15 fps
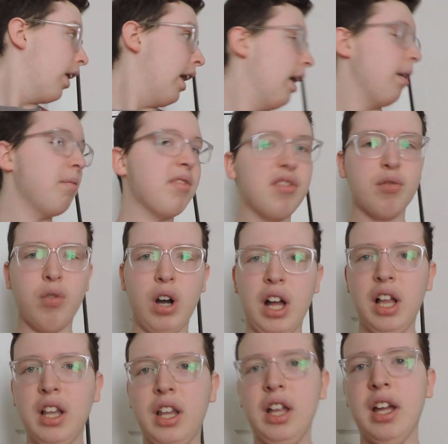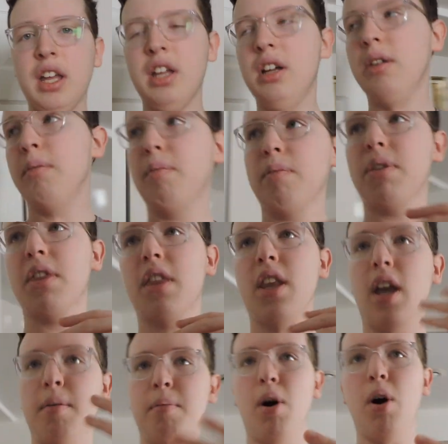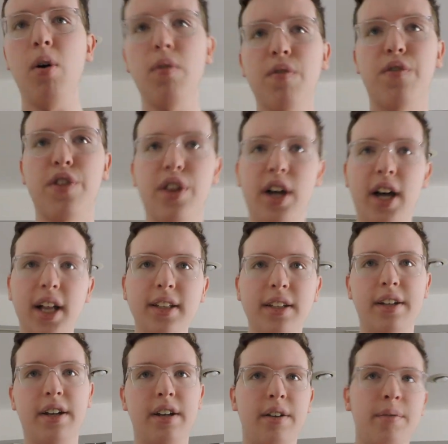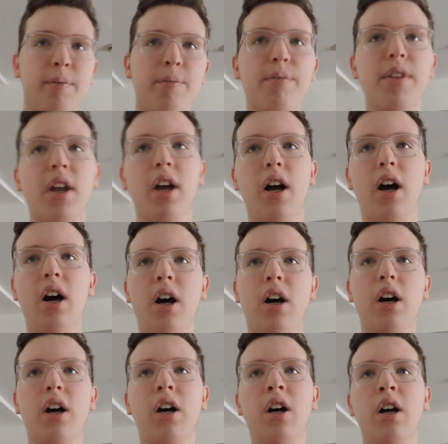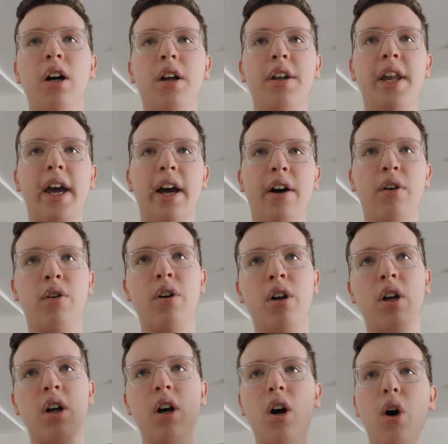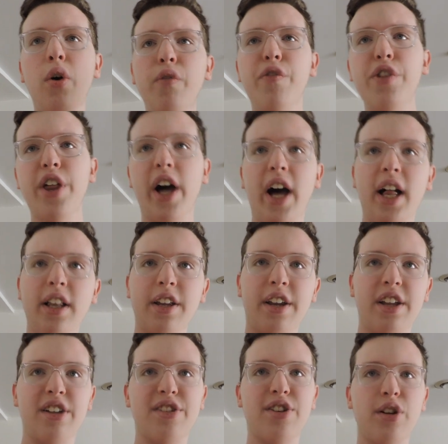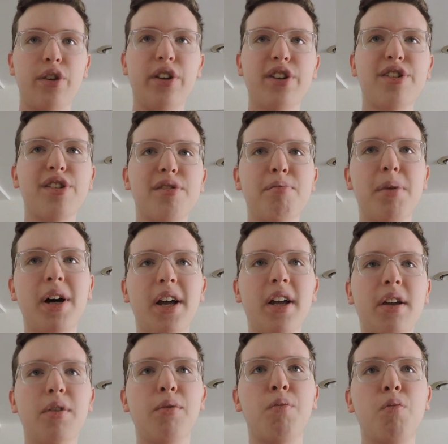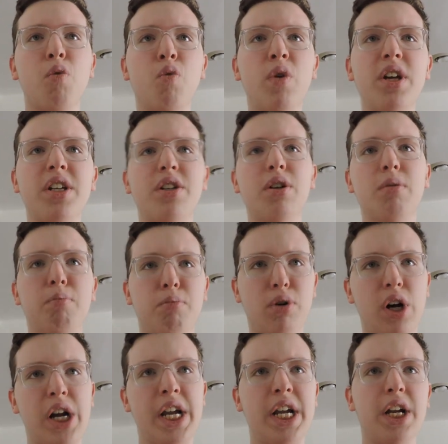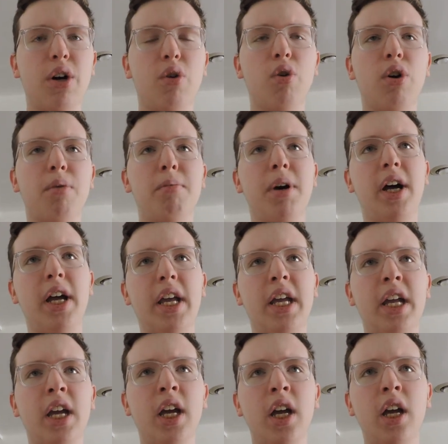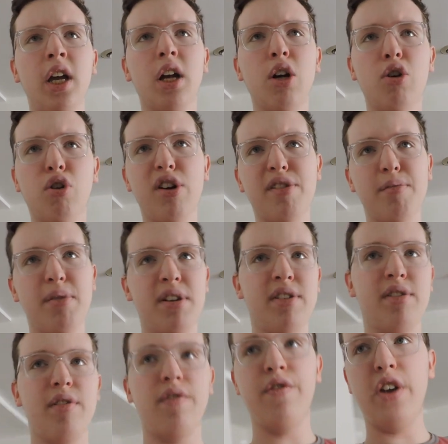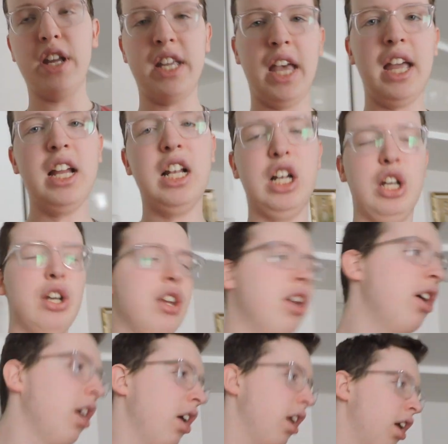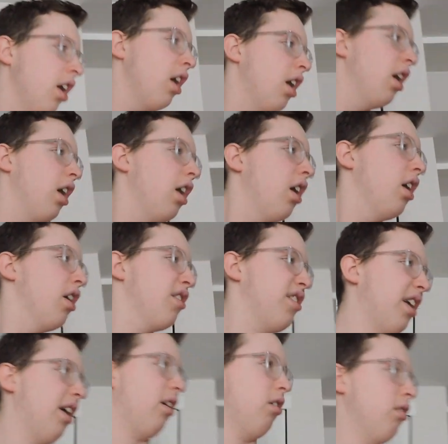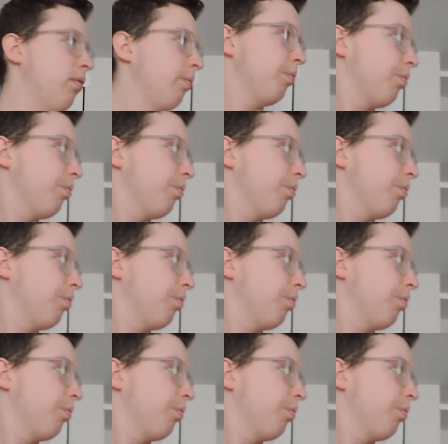games while I um, am home for the holiday. Uh, now, home for the holiday. So this is my winter break or my Christmas vacation. So